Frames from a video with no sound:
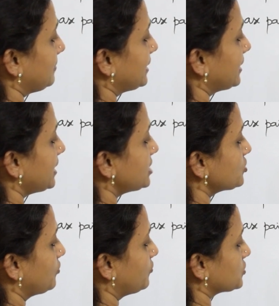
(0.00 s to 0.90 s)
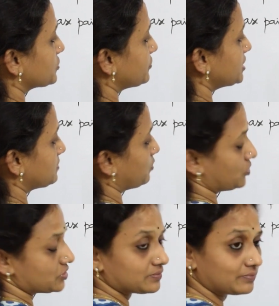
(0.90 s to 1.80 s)
linkage or phosphate
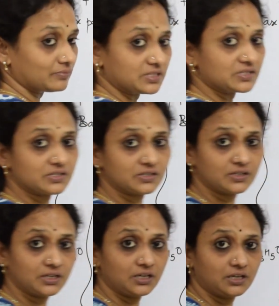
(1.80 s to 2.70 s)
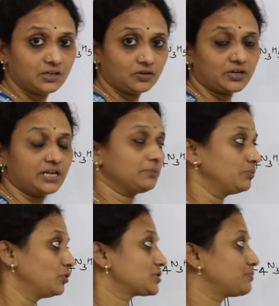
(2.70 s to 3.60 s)
bonds. Yes. Alright,
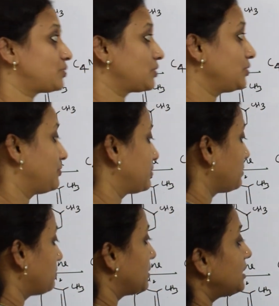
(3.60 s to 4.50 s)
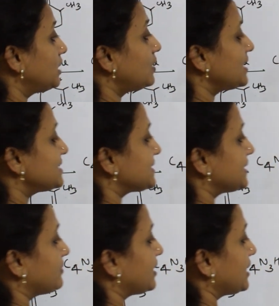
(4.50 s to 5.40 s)
most importantly, you have to remember. Now, I
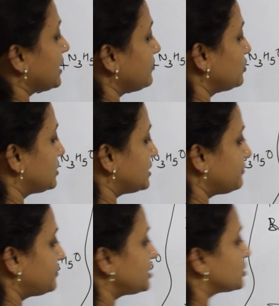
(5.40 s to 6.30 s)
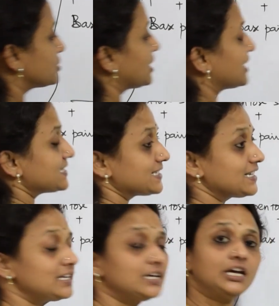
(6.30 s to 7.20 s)
said, when I gave you the definition, I
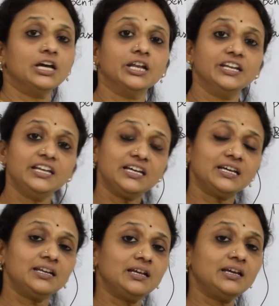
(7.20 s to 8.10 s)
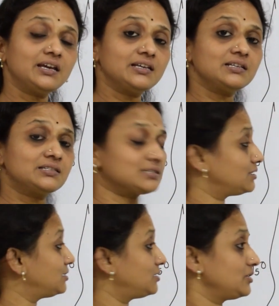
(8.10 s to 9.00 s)
said DNA is,
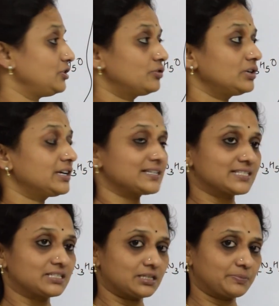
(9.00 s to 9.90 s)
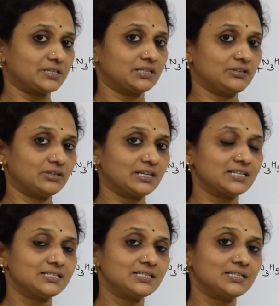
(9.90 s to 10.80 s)
or the nucleic acid, that particular nucleic
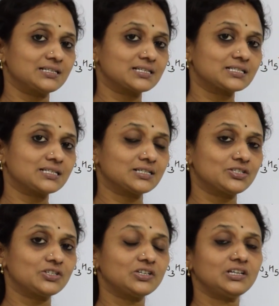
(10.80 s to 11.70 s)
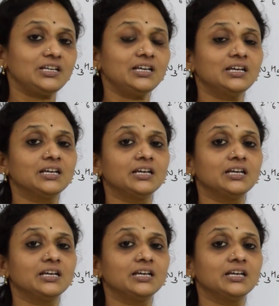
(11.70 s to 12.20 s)
acid is a structurally